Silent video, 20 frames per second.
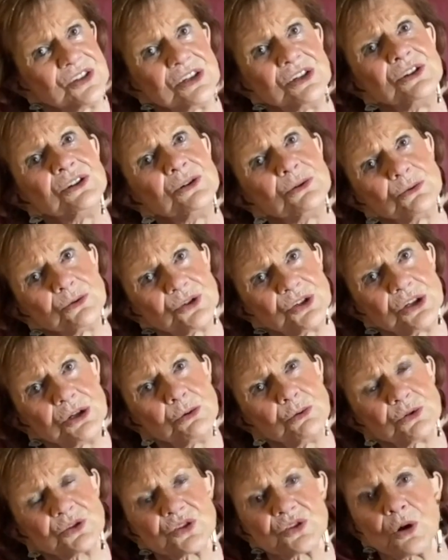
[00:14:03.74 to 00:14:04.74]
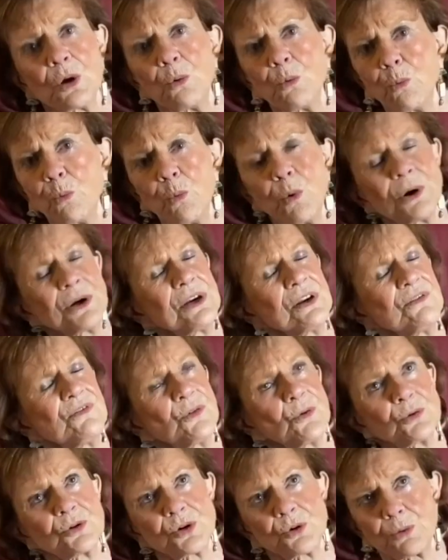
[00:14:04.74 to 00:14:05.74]
Duke. She was a
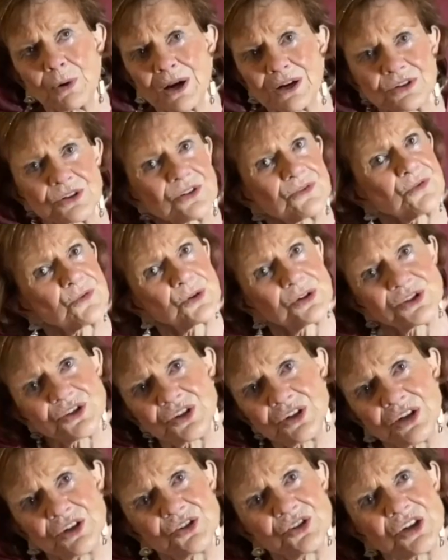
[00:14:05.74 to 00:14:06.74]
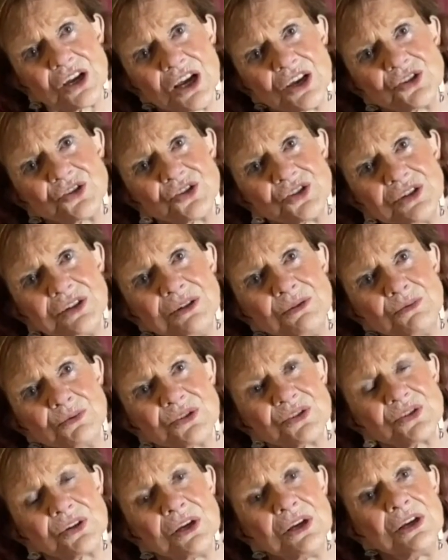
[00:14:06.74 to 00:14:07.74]
wonderful director of Christian education and
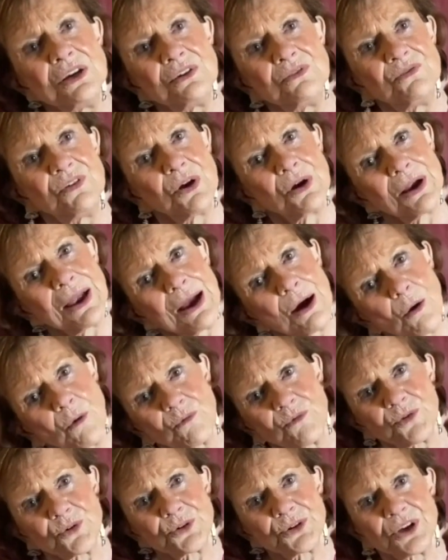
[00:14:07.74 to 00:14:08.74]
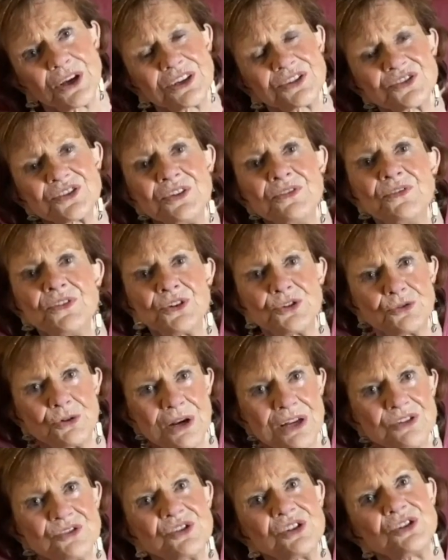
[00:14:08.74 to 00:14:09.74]
was very helpful to us in the
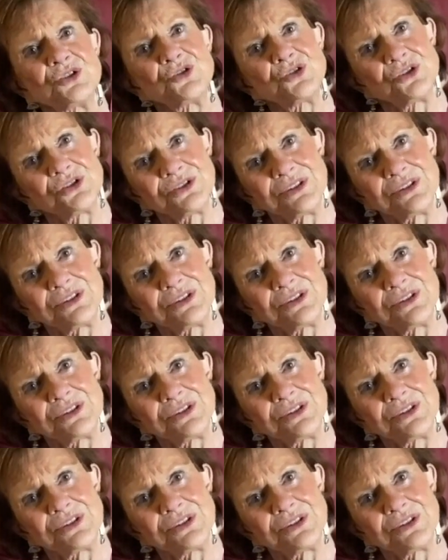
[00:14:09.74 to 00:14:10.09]
transition